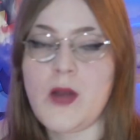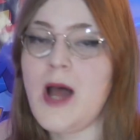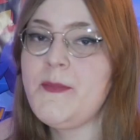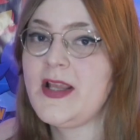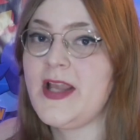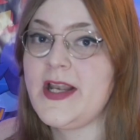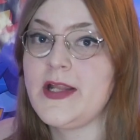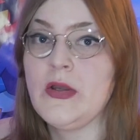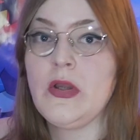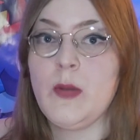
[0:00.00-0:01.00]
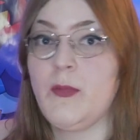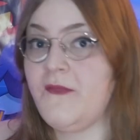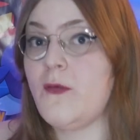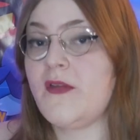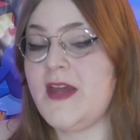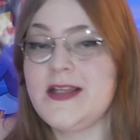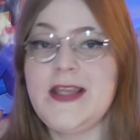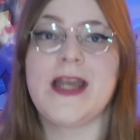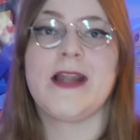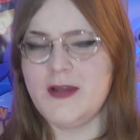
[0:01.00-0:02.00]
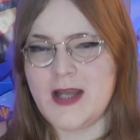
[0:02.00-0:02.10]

populated before they did.